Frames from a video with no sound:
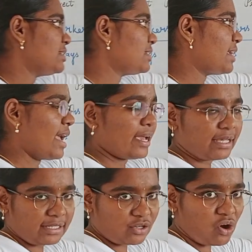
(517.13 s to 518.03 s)
this k
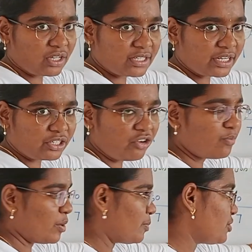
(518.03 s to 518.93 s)
is constant
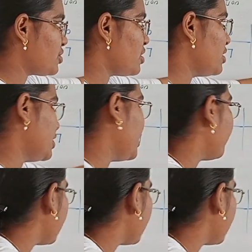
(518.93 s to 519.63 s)
of proportionality.